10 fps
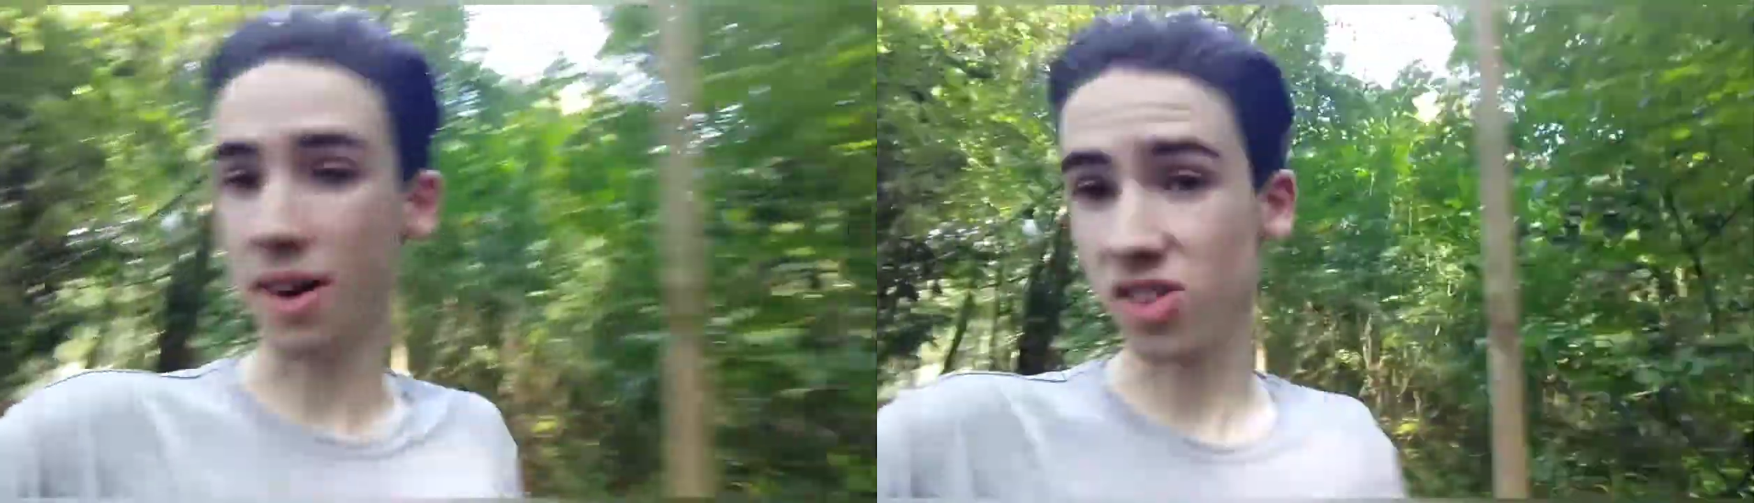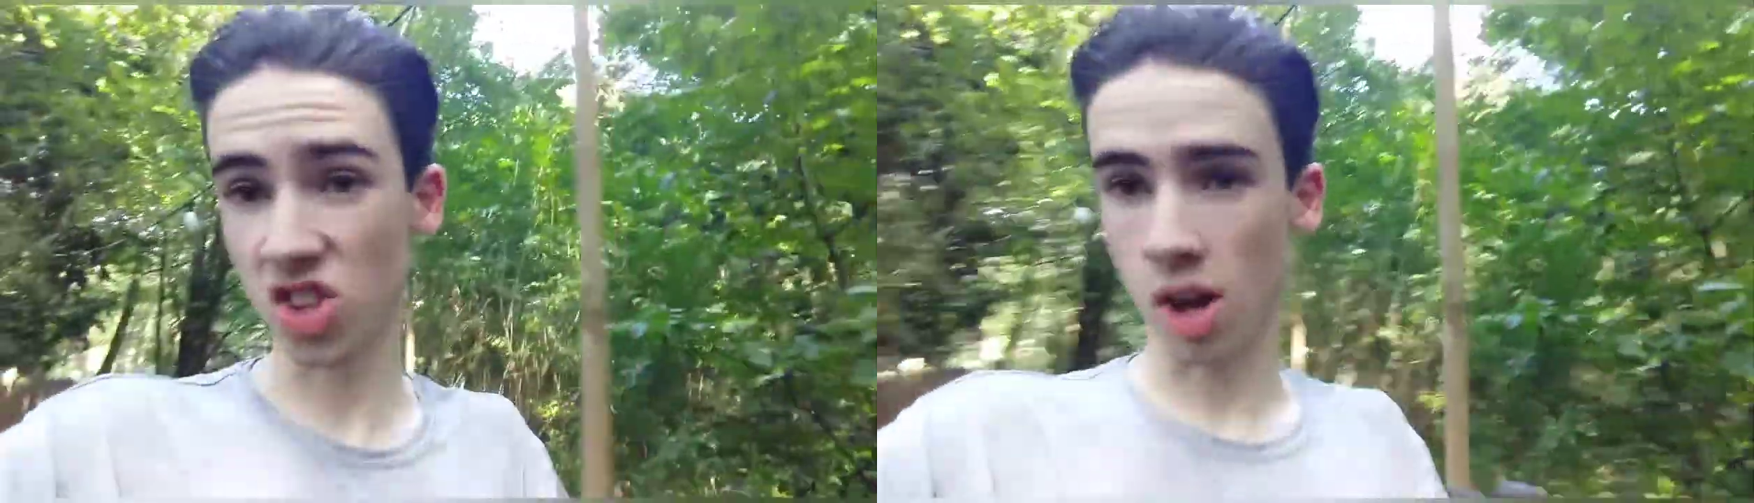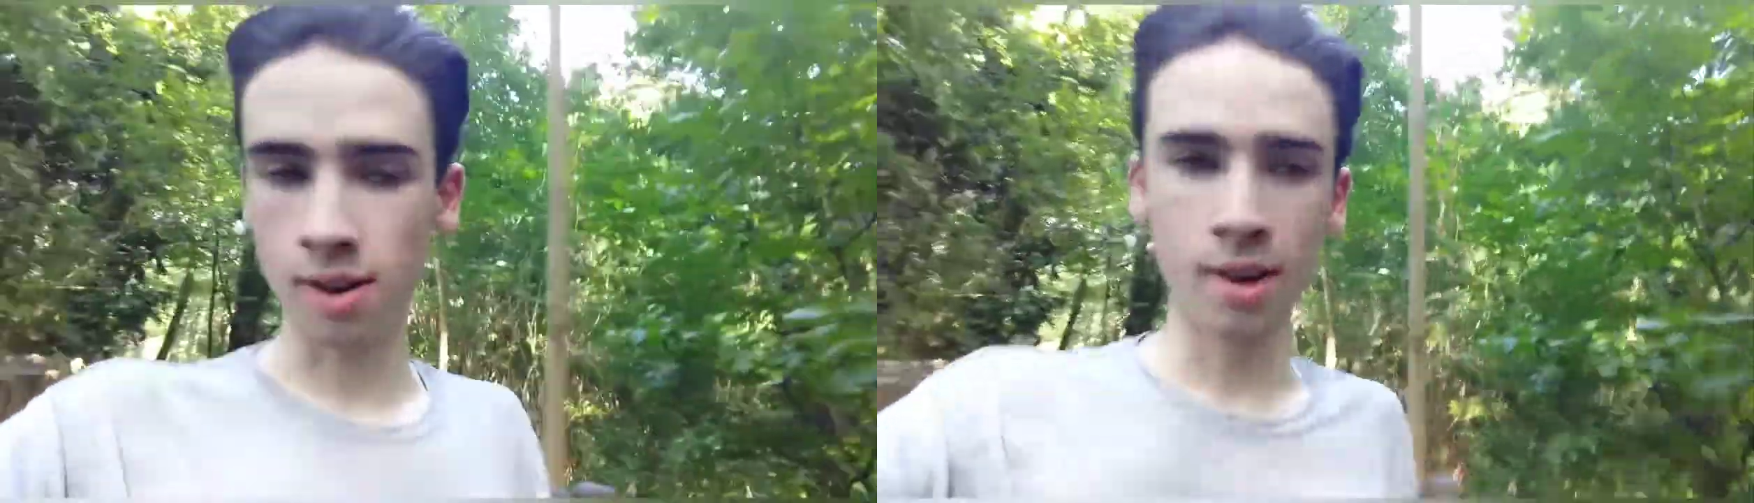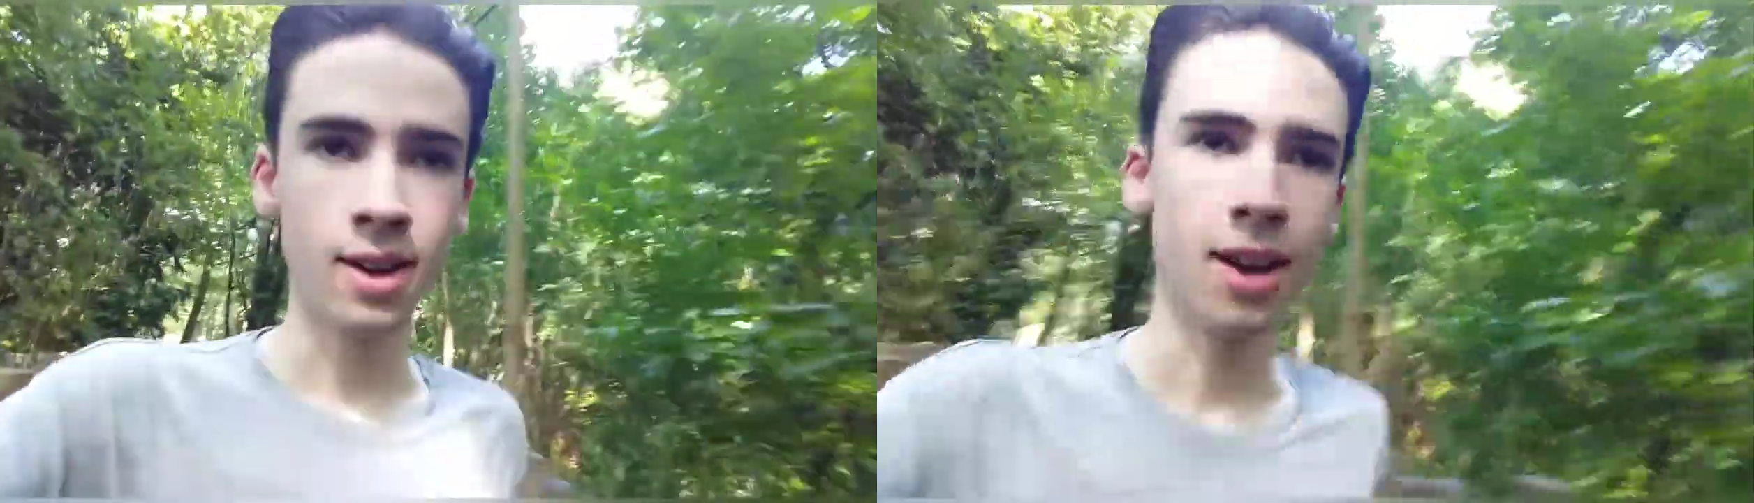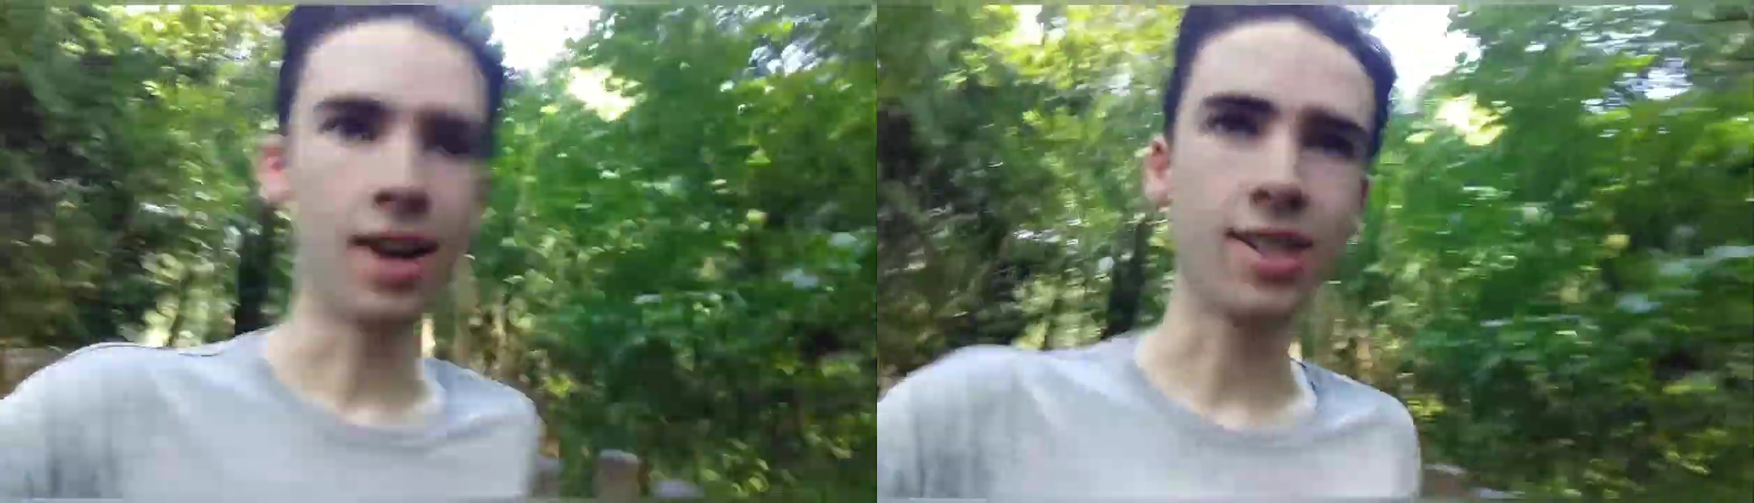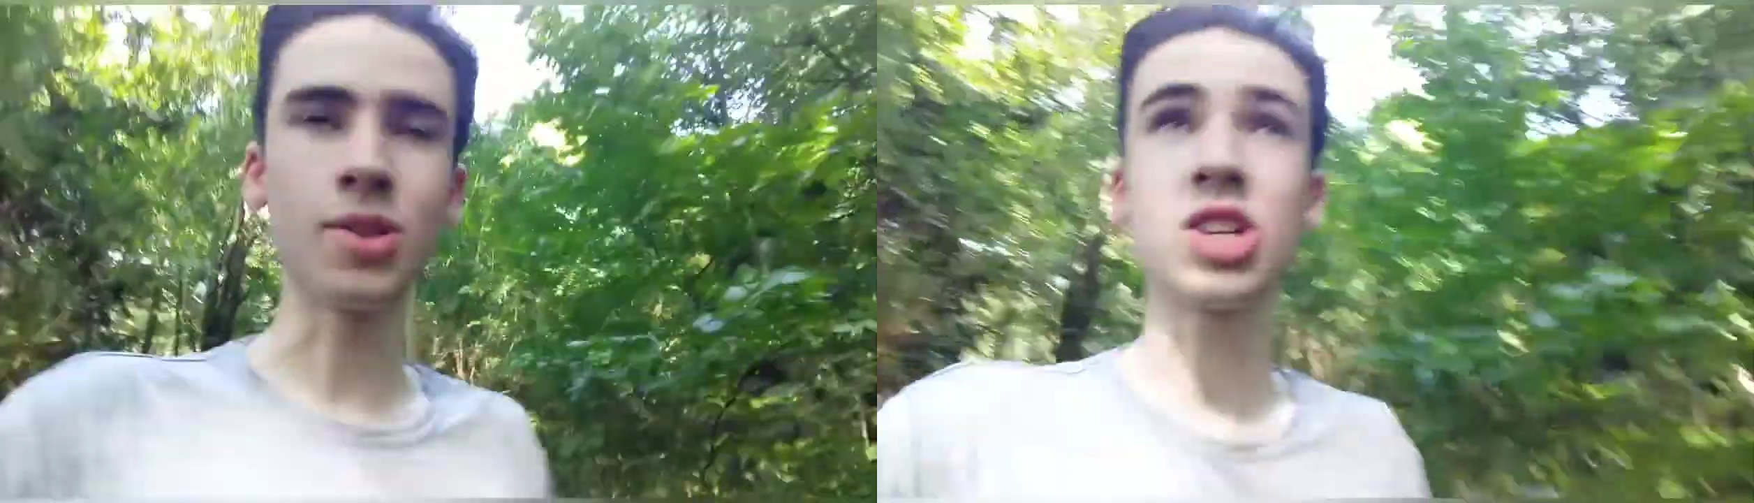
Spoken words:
the sun, so this